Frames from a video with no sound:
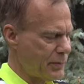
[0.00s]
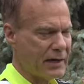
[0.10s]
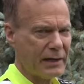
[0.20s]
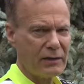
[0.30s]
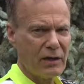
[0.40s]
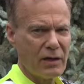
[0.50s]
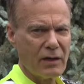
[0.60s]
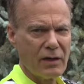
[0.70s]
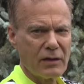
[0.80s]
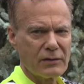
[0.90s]
buy
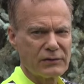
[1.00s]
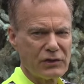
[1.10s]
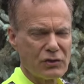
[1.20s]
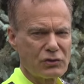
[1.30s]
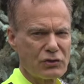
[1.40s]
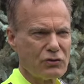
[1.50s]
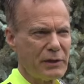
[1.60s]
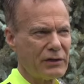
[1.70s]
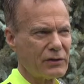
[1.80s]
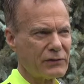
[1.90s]
CO2
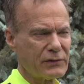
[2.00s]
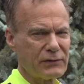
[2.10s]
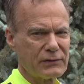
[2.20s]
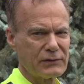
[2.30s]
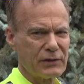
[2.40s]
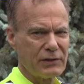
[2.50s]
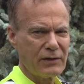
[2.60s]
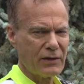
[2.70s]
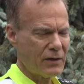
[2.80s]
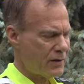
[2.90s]
meters and
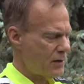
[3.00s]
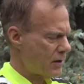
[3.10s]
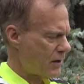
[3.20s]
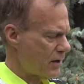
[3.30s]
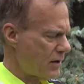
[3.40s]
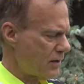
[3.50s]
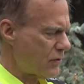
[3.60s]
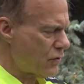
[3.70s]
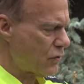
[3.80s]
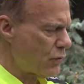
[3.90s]
see
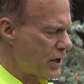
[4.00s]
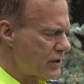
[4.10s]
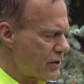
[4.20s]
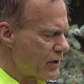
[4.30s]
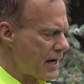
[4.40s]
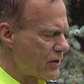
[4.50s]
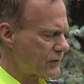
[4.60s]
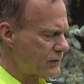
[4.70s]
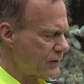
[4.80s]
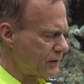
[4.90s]
where your
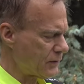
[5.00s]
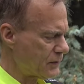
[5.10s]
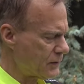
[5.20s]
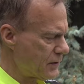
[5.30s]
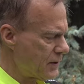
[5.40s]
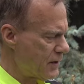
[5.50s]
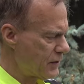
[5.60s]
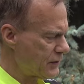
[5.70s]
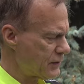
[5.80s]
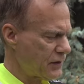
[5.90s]
house is.
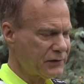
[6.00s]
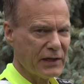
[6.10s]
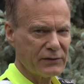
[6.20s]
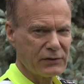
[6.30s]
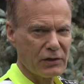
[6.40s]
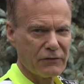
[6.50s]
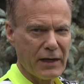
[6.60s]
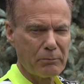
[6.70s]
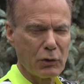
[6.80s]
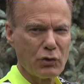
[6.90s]
This is a sensor. If
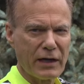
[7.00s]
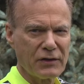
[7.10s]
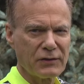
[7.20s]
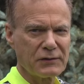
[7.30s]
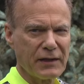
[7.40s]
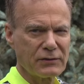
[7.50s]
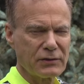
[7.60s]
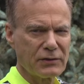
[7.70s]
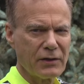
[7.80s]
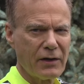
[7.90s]
I blew on this
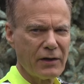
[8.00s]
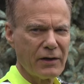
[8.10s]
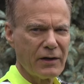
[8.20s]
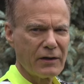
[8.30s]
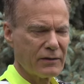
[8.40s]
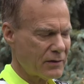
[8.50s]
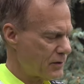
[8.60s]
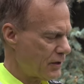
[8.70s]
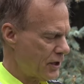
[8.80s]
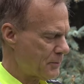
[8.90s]
sensor,
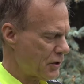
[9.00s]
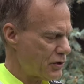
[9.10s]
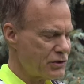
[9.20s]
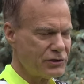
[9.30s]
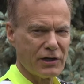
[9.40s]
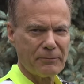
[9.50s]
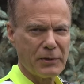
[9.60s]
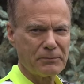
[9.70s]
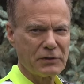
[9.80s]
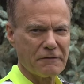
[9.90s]
the number would jump
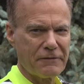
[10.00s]
up to